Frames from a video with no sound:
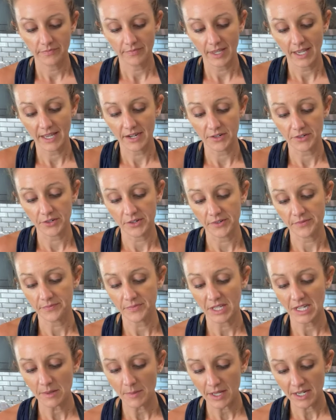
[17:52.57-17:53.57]
I don't know.
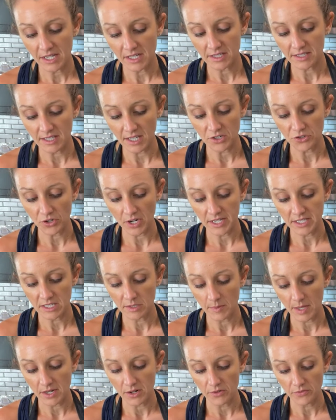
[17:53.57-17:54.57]
Anybody a sun-dried
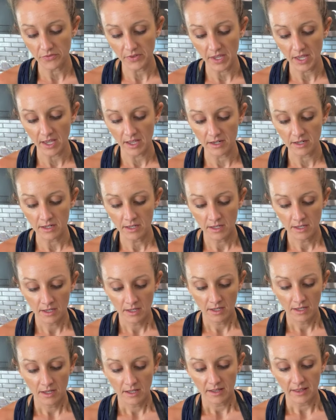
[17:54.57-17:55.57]
tomato fan?
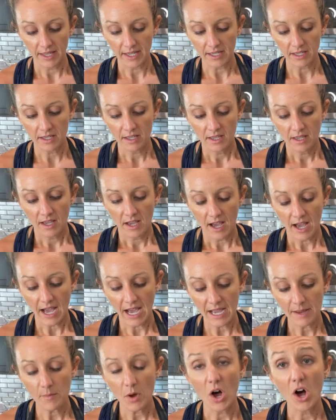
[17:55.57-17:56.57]
Like
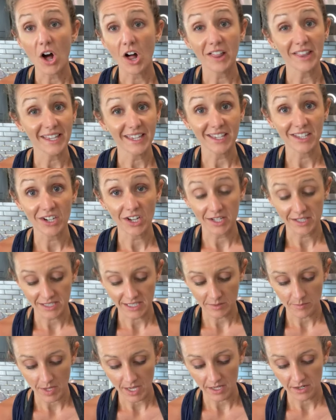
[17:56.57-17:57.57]
I'm all in on
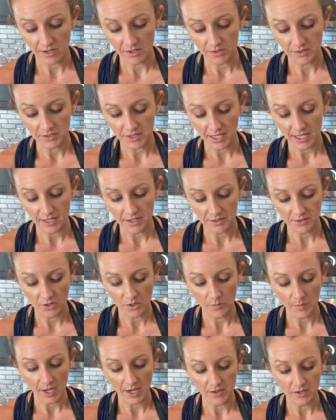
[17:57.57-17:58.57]
tomatoes. I don't know
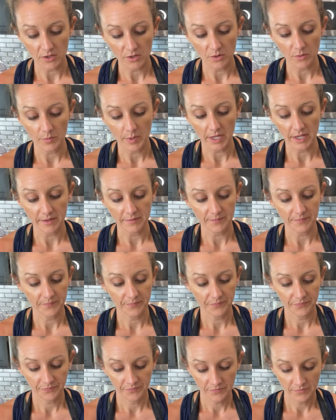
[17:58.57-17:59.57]
about you, but
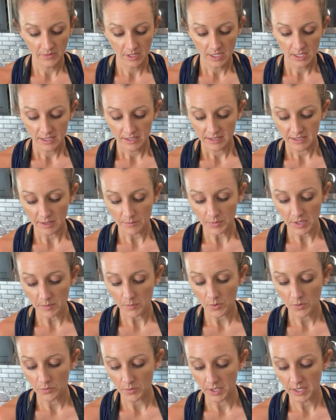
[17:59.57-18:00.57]
some
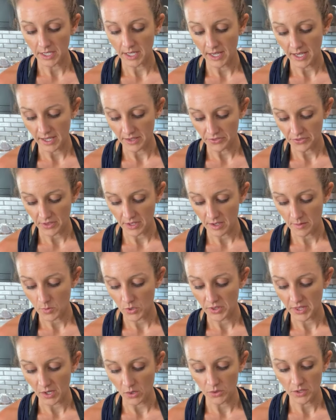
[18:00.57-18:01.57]
people really hate them or
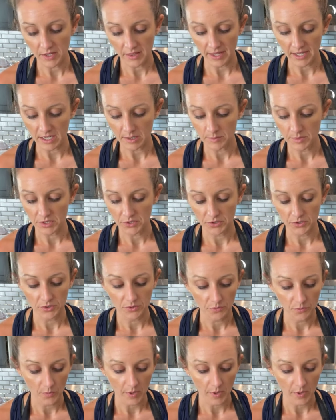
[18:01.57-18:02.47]
they only like them a certain